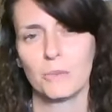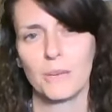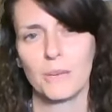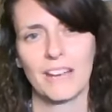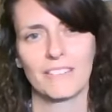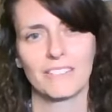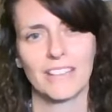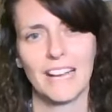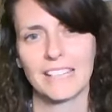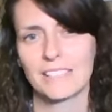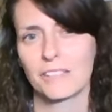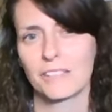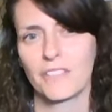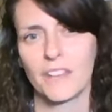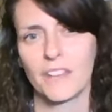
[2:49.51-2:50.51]
We have lots
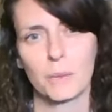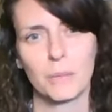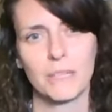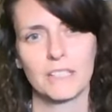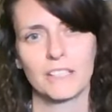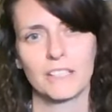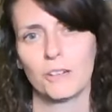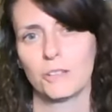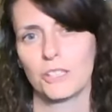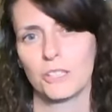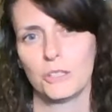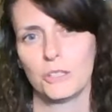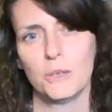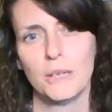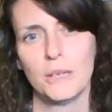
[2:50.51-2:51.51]
of therapy to go
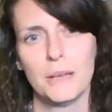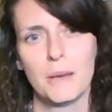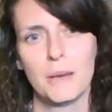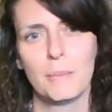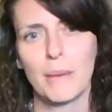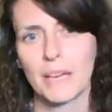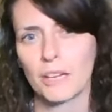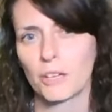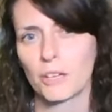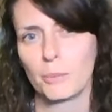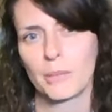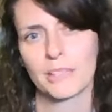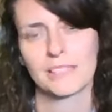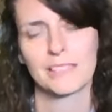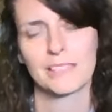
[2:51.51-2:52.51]
to, medical
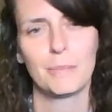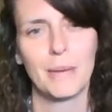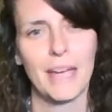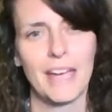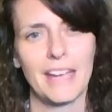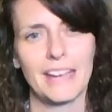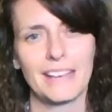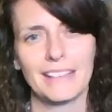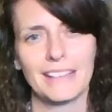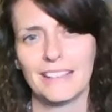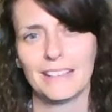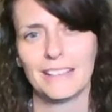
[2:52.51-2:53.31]
bills to pay,